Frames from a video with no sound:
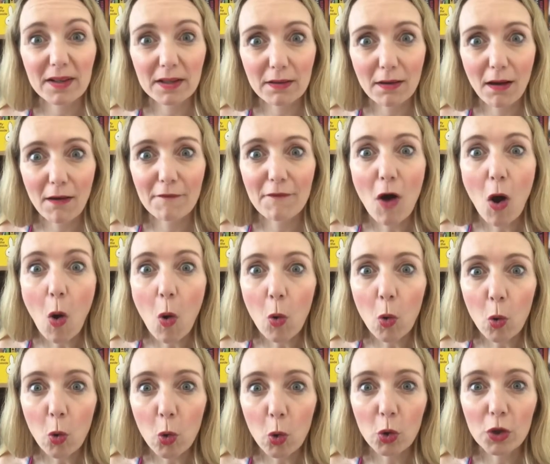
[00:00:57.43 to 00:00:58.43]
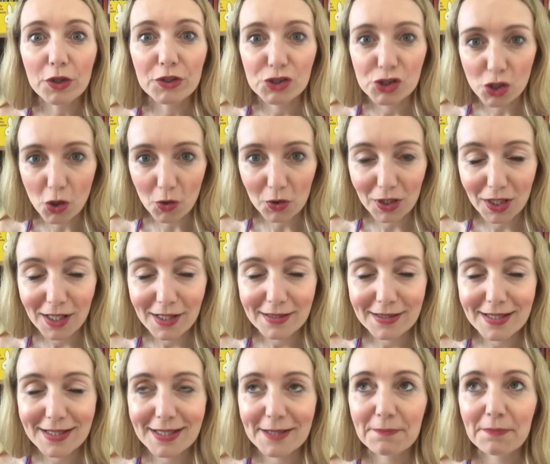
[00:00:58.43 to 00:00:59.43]
love all
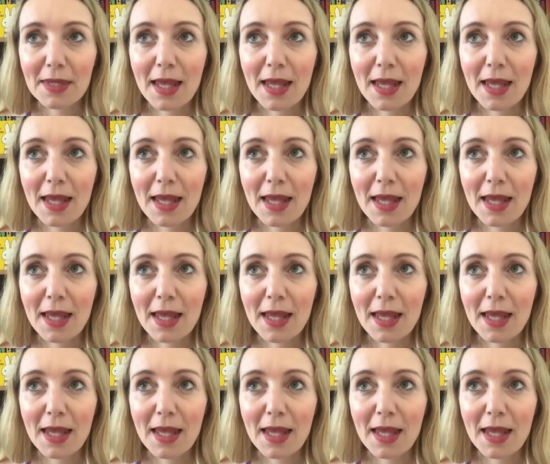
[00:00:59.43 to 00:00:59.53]
chocolates.